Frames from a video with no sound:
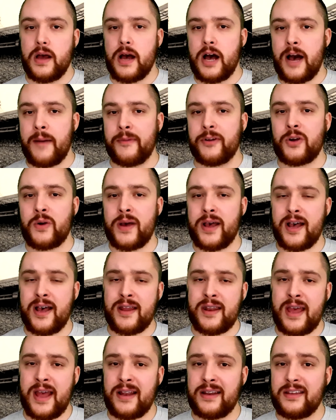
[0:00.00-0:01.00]
I'm gonna go
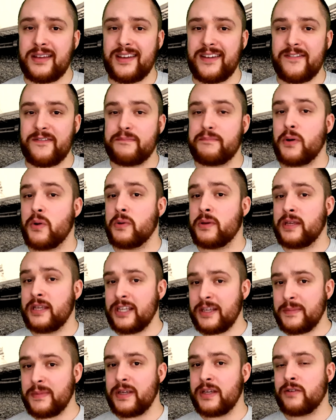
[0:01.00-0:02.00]
ahead and give
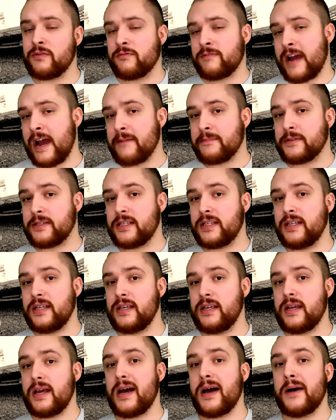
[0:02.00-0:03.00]
Bohemian
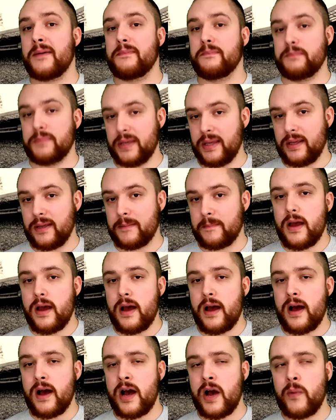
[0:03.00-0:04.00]
Rhapsody a B.
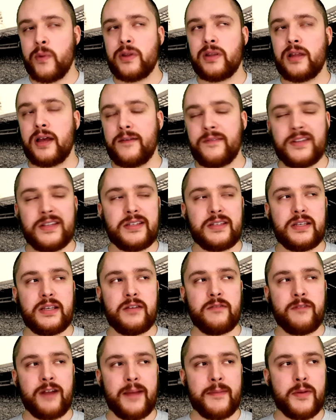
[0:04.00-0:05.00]
I would love to see
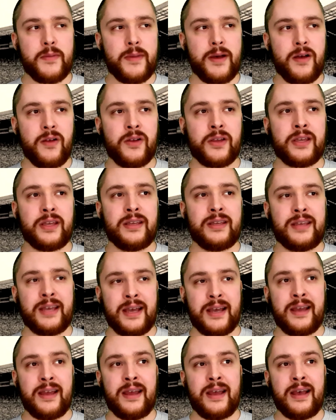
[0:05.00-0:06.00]
Rami Malek
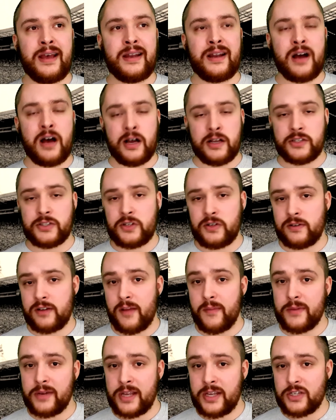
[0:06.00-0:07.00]
get an Oscar
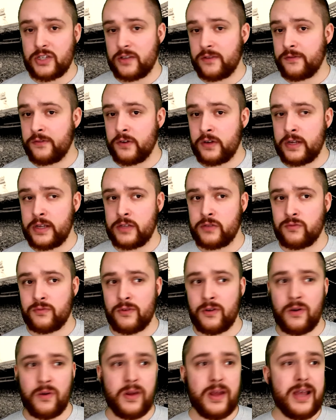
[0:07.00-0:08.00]
nomination for his
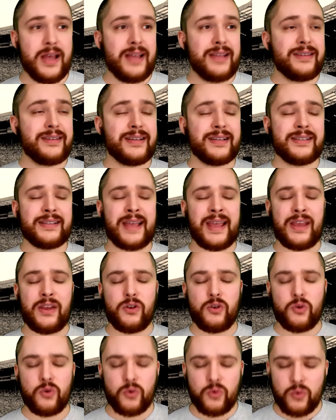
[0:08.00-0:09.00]
role. Does a
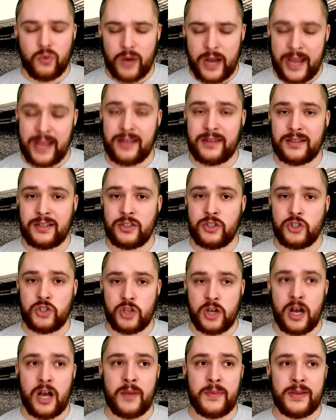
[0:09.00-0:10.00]
great
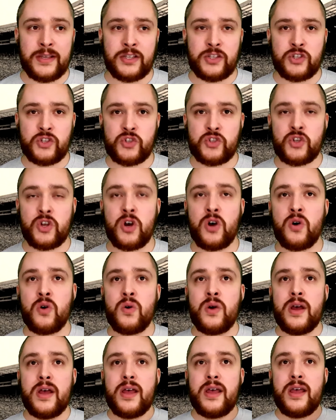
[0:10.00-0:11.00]
job. He's
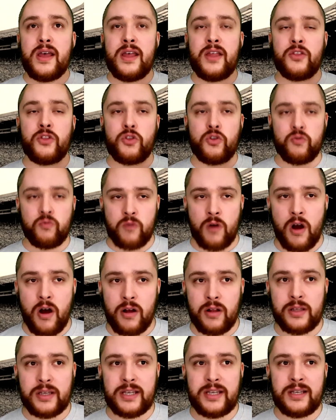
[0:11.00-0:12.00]
so
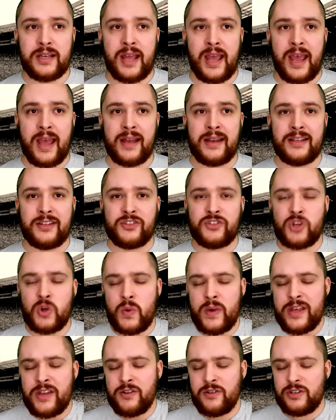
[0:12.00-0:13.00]
enthralling and he's so
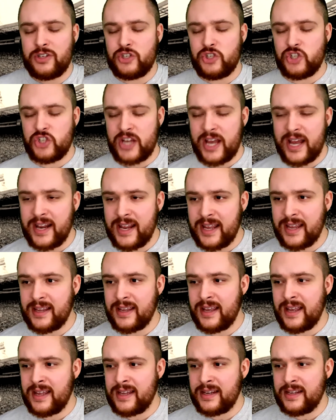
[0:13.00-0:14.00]
energetic
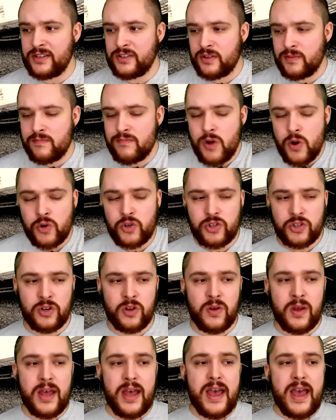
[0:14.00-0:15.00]
and he's
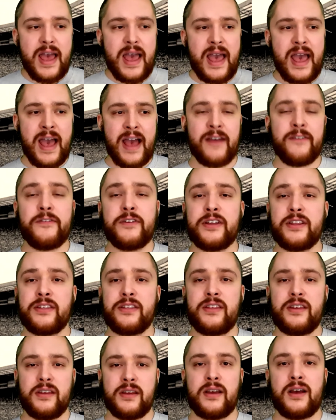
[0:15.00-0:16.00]
emotional.
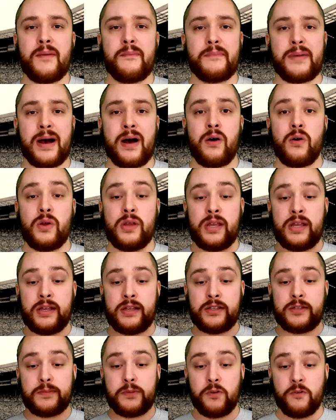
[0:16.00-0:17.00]
Everything about
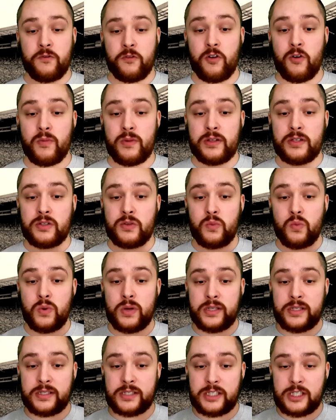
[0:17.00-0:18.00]
his performance
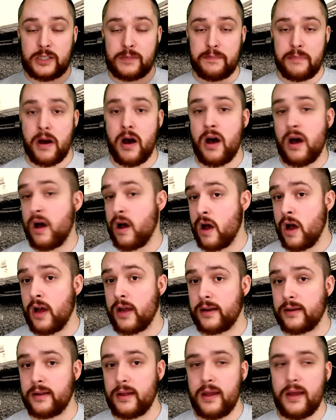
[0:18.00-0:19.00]
was spot
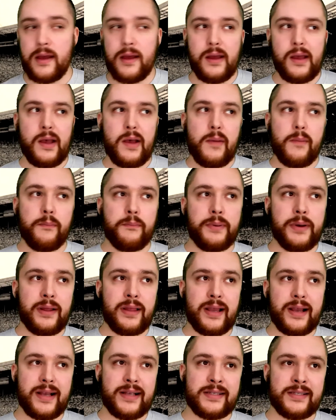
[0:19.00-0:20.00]
on. But
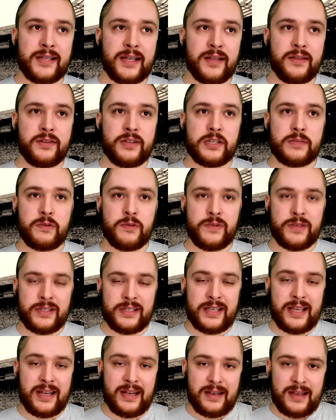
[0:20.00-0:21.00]
like I said, this movie is
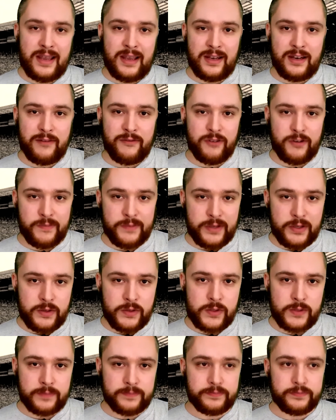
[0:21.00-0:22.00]
getting negative
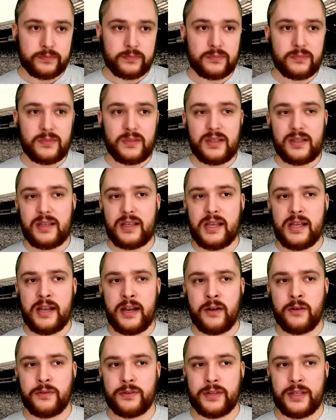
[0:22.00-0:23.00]
reviews, and I
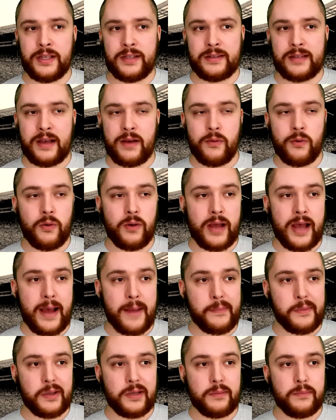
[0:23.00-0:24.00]
don't think that will
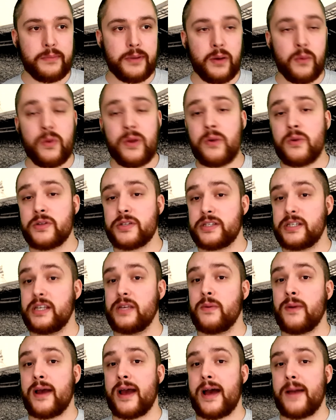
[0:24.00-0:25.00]
happen, but we will see
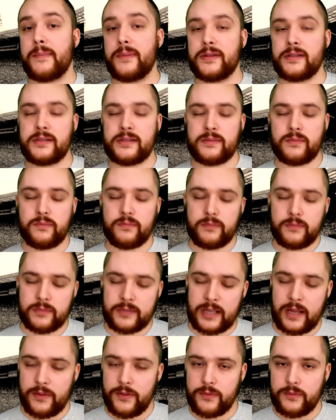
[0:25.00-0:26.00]
what happens
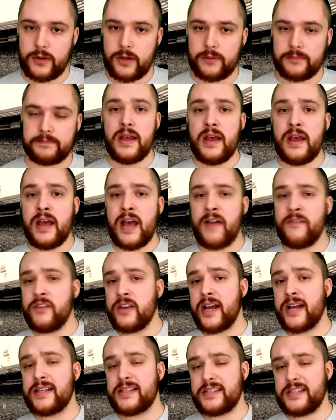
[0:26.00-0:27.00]
down the road. Have you
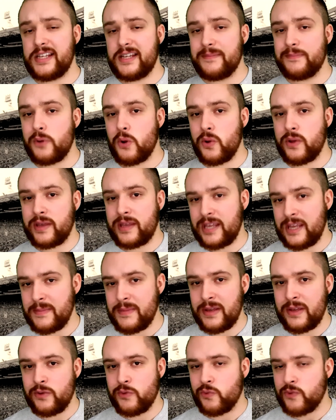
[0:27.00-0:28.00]
guys seen
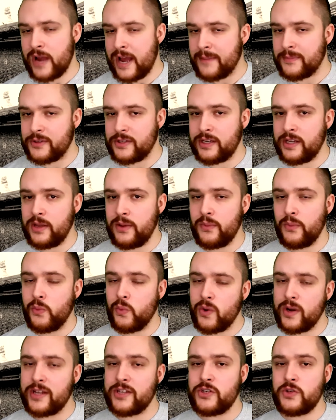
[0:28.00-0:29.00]
Bohemian Rhapsody?
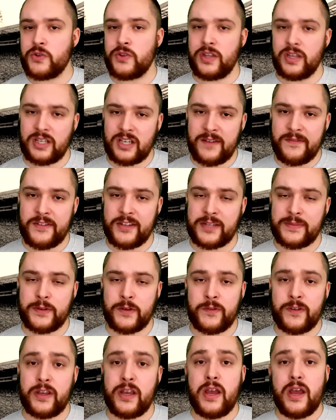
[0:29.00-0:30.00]
What did you think of this
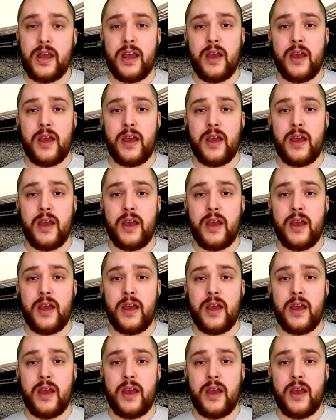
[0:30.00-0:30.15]
movie?